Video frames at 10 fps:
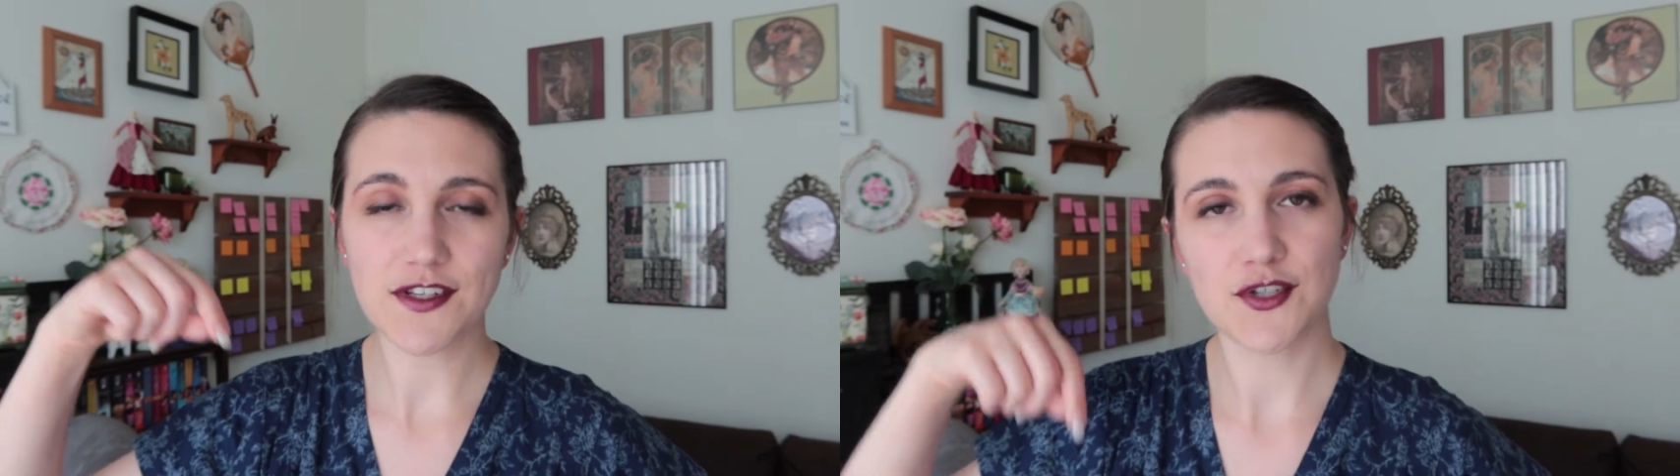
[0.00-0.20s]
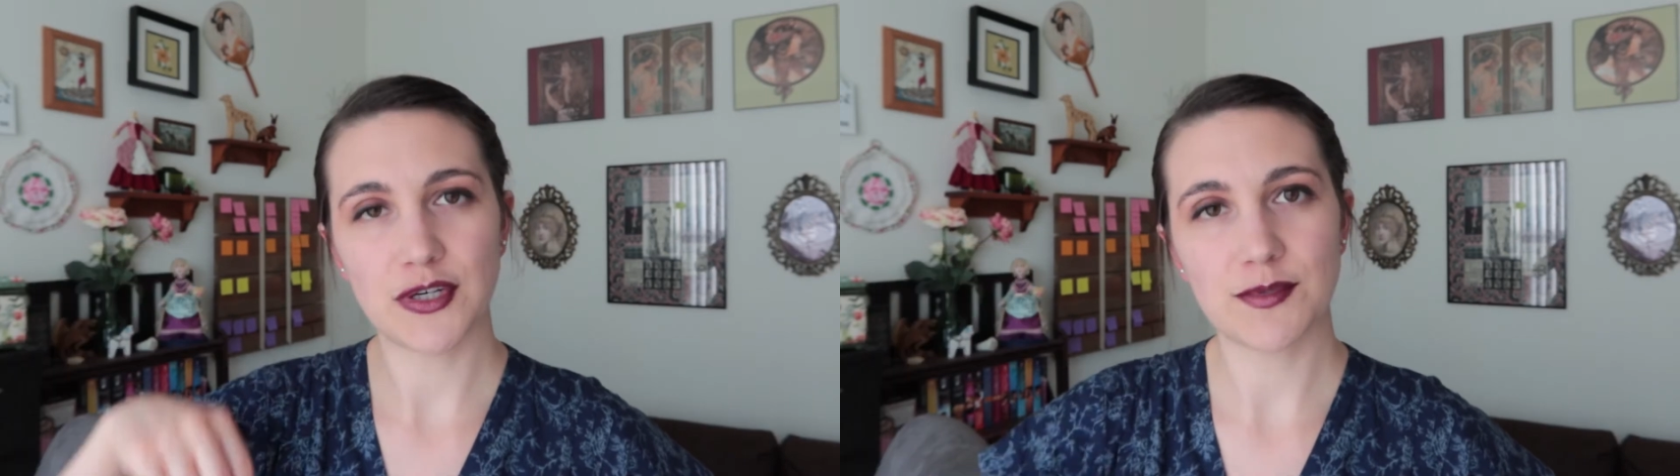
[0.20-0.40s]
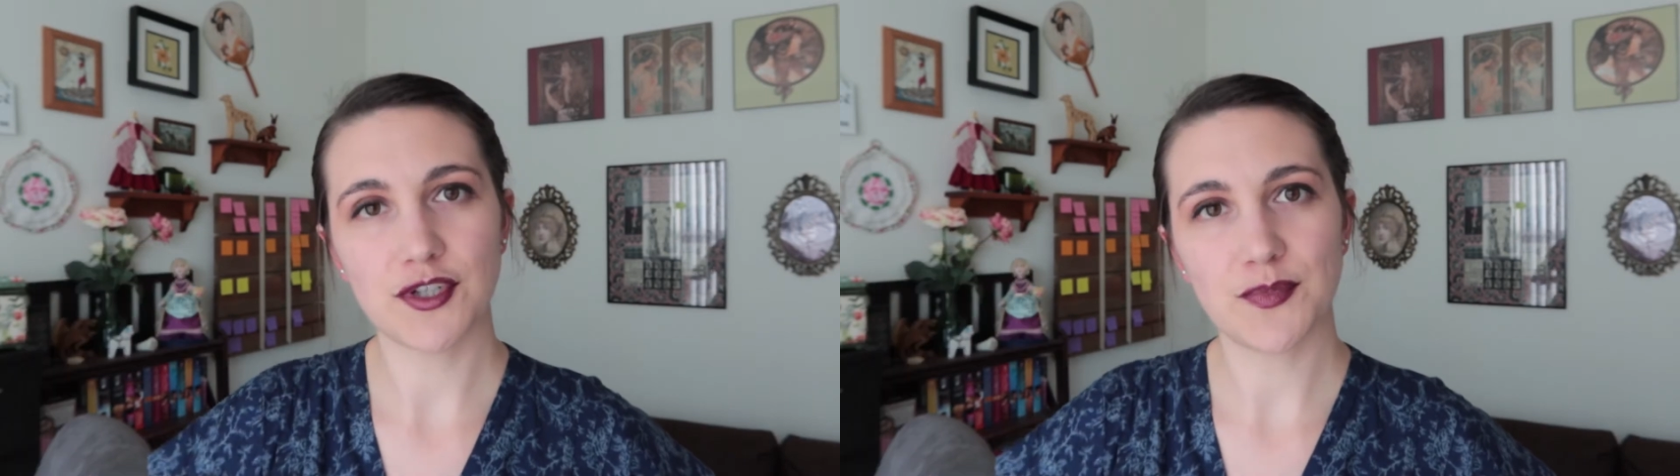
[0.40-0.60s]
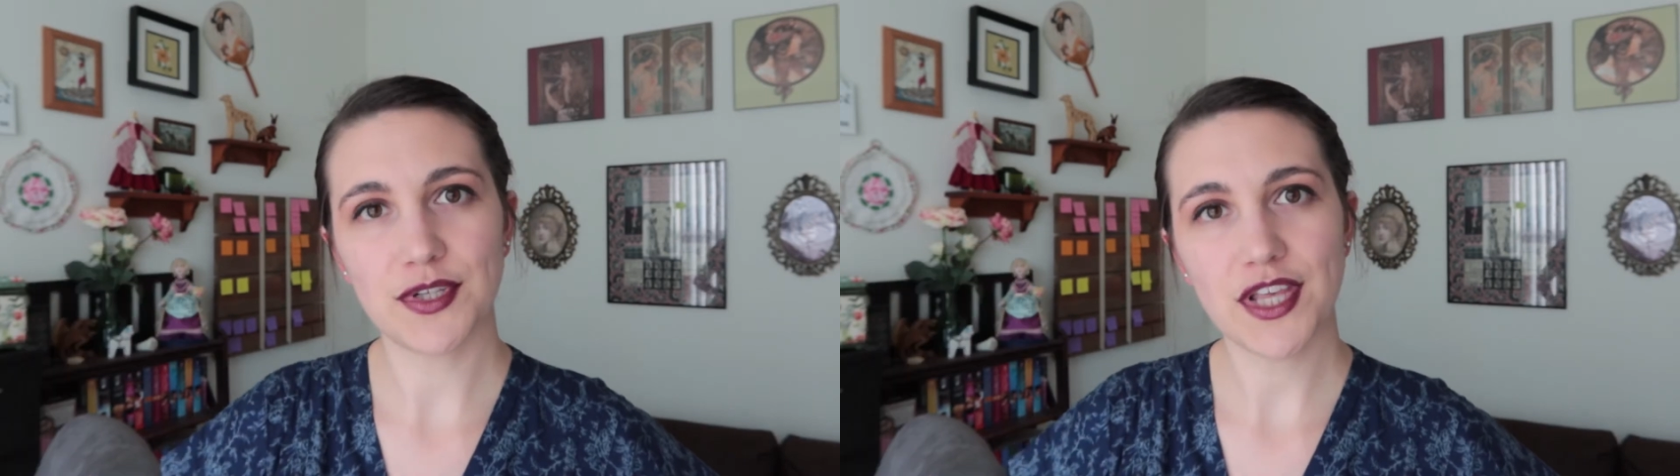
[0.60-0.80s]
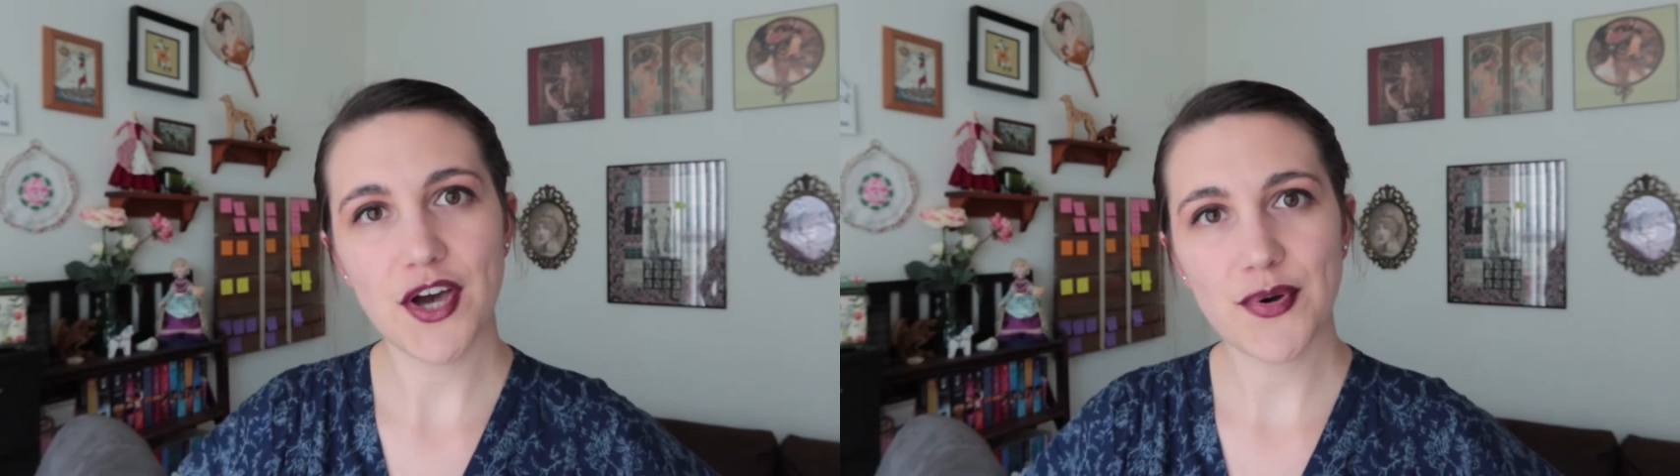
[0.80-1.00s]
the description
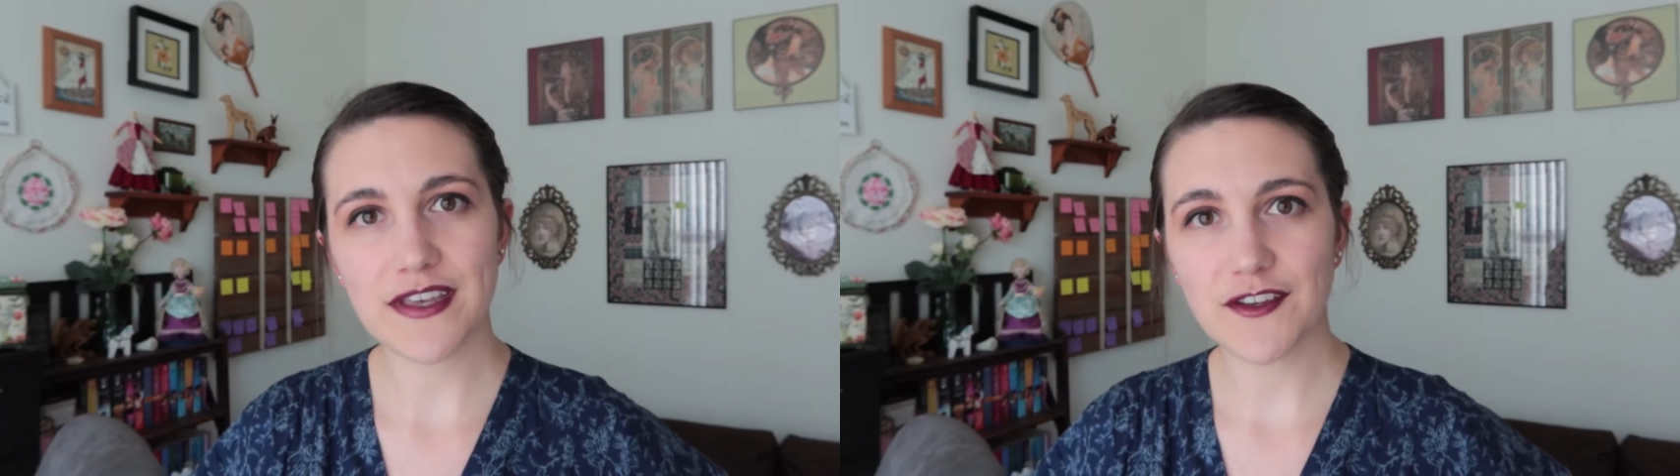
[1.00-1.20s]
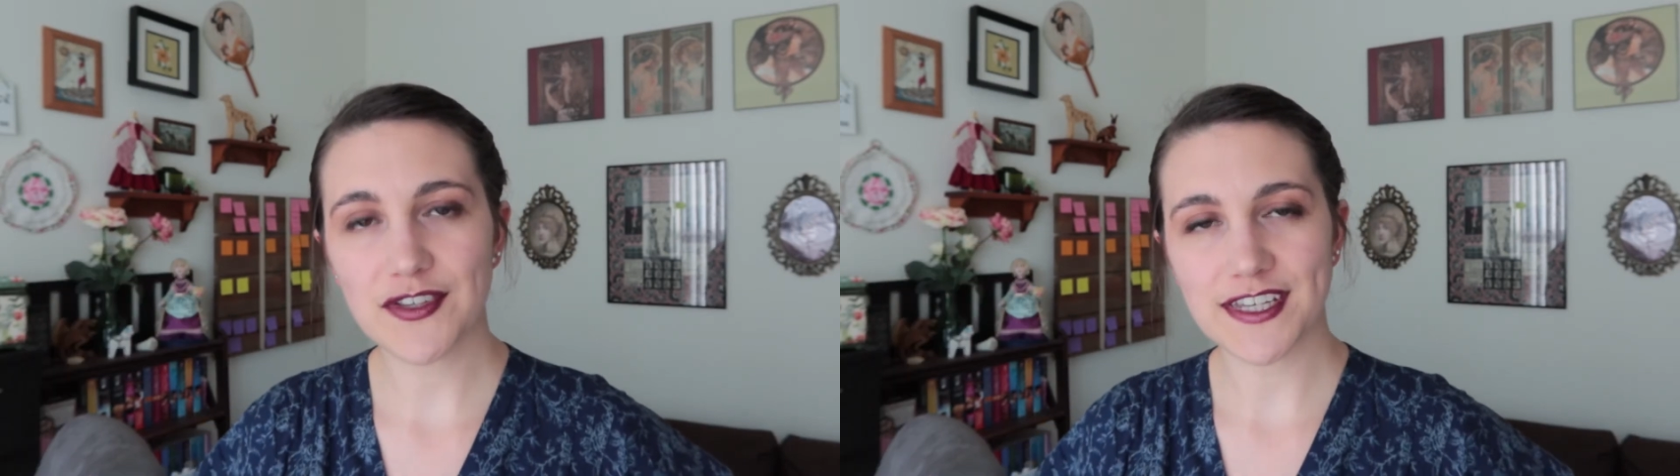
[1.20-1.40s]
below if you'd